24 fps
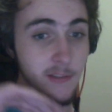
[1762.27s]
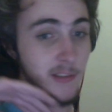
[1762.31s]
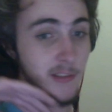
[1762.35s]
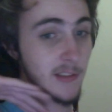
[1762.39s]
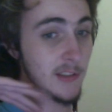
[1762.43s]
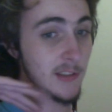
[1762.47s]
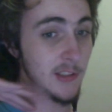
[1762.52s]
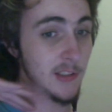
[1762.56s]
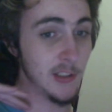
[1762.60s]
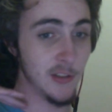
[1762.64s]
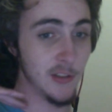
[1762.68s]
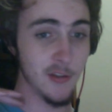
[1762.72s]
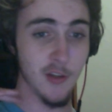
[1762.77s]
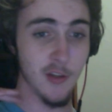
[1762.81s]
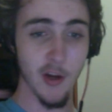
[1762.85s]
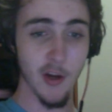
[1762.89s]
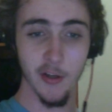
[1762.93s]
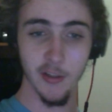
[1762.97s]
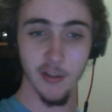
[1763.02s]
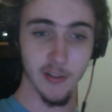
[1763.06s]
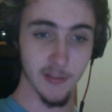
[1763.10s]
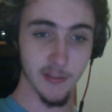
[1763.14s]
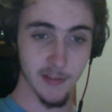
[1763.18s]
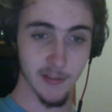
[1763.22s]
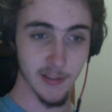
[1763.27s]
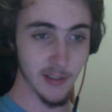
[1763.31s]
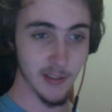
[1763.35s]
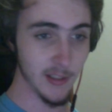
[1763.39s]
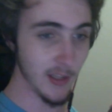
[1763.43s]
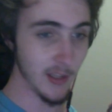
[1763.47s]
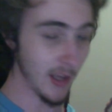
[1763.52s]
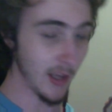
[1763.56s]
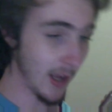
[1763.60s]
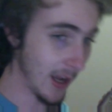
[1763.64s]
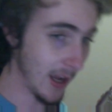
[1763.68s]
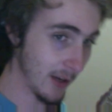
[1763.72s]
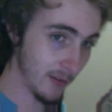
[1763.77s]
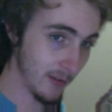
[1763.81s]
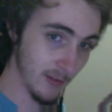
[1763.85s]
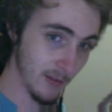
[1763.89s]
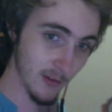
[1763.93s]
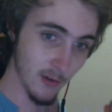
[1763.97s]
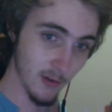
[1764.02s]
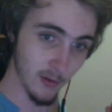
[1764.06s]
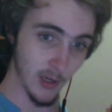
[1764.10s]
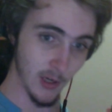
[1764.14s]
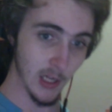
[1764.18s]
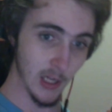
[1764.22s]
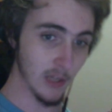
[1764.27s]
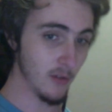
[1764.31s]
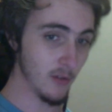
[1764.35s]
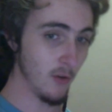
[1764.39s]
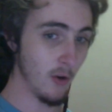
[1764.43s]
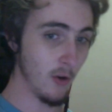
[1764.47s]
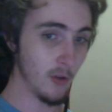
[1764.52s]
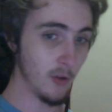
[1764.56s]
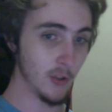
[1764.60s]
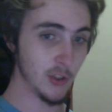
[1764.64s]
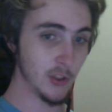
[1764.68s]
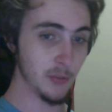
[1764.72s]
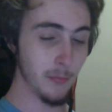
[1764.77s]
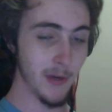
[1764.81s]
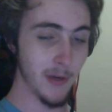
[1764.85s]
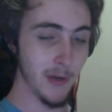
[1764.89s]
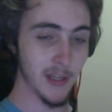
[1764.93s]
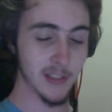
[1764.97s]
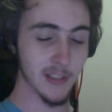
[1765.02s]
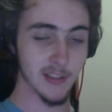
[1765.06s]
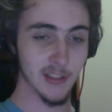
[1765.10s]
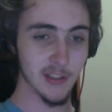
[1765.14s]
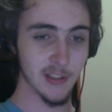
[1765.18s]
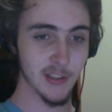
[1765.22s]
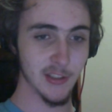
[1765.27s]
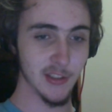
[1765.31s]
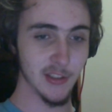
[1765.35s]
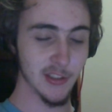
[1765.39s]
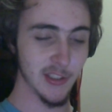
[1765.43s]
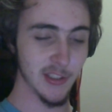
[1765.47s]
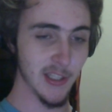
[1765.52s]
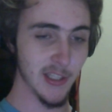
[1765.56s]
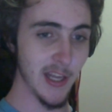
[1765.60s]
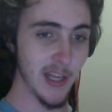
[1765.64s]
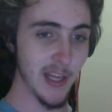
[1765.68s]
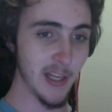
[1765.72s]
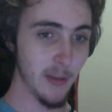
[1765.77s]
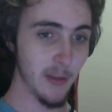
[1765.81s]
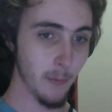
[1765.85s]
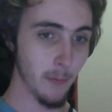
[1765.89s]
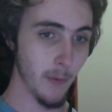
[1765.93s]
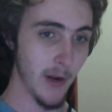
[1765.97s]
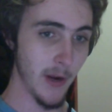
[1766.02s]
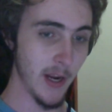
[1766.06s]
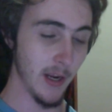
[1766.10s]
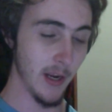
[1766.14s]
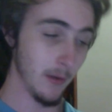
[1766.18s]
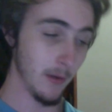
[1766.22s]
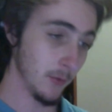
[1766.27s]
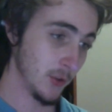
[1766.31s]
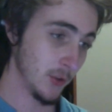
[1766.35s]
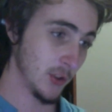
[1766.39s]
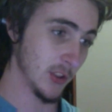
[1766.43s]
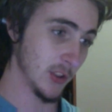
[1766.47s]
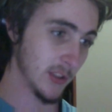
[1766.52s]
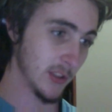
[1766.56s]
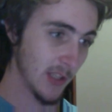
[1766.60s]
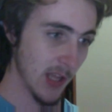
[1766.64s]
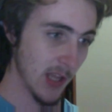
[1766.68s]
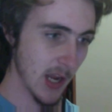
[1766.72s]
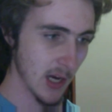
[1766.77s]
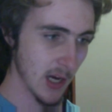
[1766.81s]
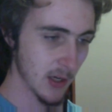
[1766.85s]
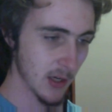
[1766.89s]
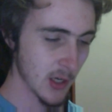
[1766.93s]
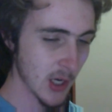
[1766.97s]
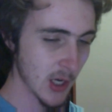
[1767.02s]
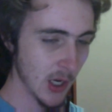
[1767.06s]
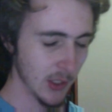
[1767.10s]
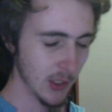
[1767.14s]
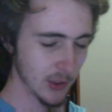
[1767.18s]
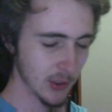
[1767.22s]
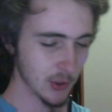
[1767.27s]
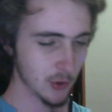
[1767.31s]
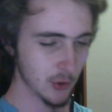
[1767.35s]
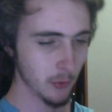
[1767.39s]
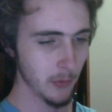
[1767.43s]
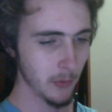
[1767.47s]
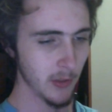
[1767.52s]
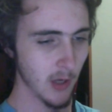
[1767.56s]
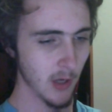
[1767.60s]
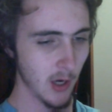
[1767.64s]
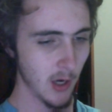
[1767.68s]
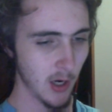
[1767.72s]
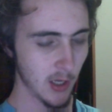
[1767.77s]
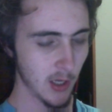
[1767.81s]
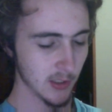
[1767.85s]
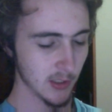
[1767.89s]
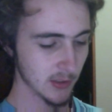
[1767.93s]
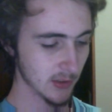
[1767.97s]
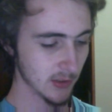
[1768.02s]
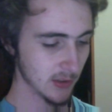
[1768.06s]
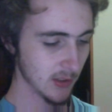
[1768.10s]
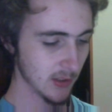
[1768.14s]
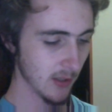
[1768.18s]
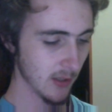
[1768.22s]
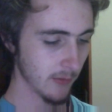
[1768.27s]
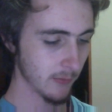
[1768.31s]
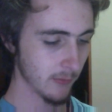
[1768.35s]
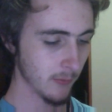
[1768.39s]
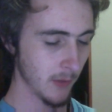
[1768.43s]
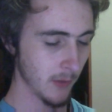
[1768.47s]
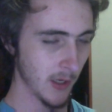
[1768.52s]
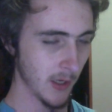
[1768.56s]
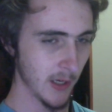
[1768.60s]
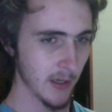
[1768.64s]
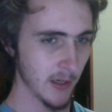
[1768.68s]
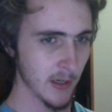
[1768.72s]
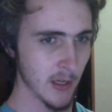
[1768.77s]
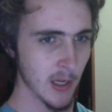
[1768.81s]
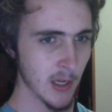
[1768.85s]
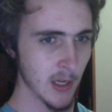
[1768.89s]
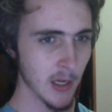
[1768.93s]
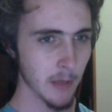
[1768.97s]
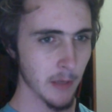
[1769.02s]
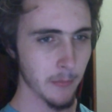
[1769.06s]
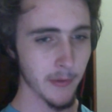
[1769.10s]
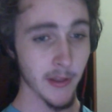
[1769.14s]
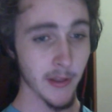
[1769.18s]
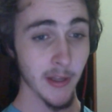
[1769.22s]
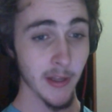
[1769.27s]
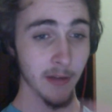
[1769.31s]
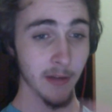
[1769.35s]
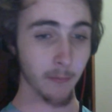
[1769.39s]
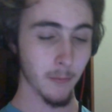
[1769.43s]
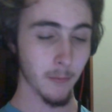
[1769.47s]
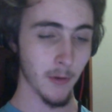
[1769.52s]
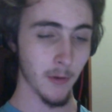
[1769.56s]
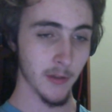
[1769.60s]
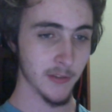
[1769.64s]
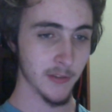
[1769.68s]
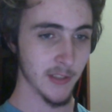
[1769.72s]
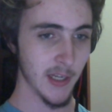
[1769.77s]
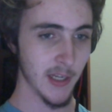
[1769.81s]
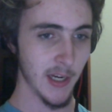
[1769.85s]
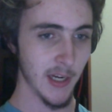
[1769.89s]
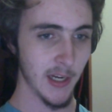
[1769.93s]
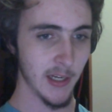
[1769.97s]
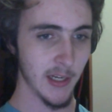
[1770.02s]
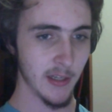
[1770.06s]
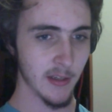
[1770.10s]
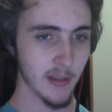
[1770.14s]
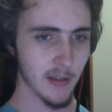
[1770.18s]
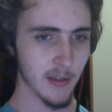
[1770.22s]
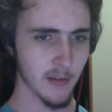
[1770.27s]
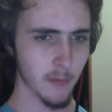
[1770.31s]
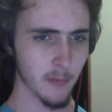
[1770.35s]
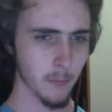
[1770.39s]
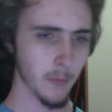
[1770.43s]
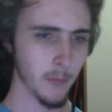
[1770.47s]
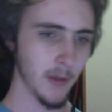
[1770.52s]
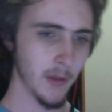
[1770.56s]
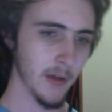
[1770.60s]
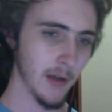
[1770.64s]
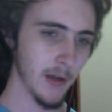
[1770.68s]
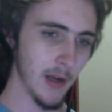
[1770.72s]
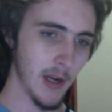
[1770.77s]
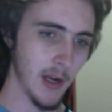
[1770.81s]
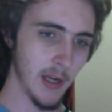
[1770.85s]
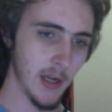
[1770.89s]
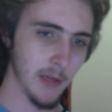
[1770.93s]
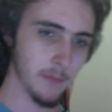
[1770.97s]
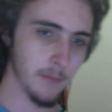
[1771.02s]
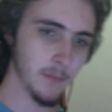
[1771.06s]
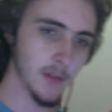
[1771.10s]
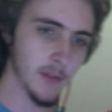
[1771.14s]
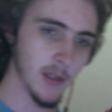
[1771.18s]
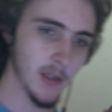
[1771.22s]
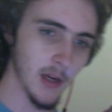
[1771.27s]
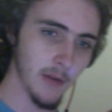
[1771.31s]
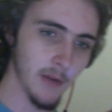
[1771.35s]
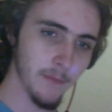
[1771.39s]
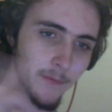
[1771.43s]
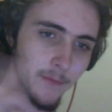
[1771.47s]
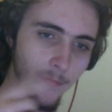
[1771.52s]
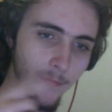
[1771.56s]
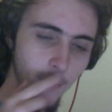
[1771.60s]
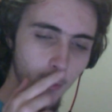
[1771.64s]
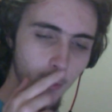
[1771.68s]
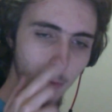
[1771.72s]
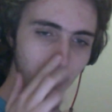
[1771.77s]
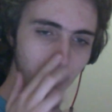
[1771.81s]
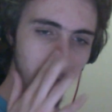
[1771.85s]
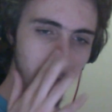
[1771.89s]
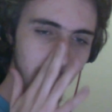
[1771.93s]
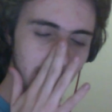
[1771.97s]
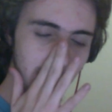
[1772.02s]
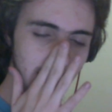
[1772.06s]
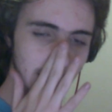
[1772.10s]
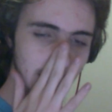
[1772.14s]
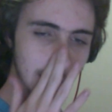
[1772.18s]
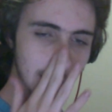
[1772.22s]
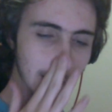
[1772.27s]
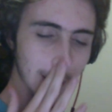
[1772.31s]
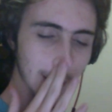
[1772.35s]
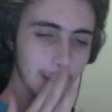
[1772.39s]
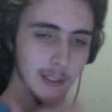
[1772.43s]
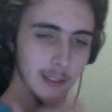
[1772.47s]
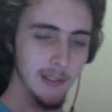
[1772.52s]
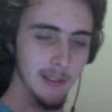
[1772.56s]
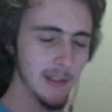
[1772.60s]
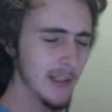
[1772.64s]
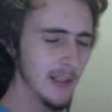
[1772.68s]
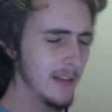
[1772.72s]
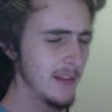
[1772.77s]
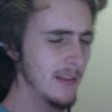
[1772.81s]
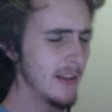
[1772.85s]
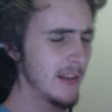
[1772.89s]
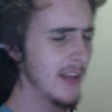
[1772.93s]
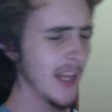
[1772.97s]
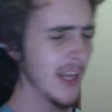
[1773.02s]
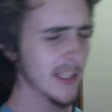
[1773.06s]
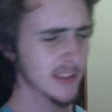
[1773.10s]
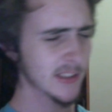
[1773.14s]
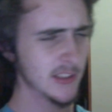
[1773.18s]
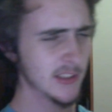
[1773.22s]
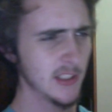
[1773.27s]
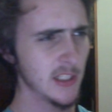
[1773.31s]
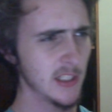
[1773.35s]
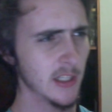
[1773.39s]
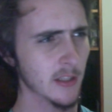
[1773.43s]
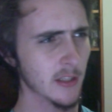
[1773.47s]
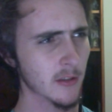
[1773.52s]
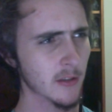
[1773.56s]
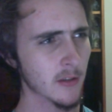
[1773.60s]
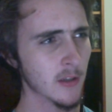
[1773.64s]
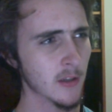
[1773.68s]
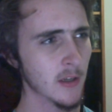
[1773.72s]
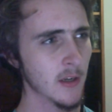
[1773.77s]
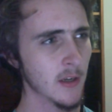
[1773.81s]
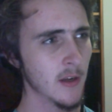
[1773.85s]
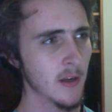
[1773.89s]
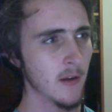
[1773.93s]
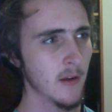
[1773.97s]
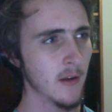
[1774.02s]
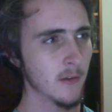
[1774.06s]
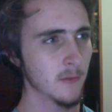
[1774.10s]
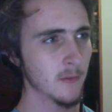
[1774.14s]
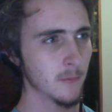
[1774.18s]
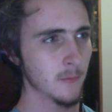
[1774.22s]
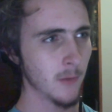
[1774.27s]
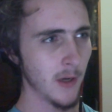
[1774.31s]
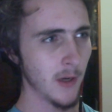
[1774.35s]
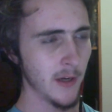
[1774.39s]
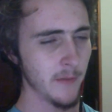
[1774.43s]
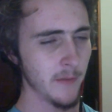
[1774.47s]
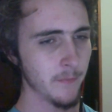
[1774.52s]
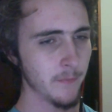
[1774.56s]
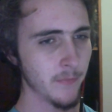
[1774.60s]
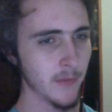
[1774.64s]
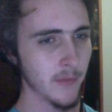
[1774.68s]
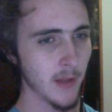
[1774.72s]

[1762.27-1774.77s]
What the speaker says: Did not acknowledge my existence in any way. I was just there, just doing art and stuff, right? But then one day when I got forward, the next year, right?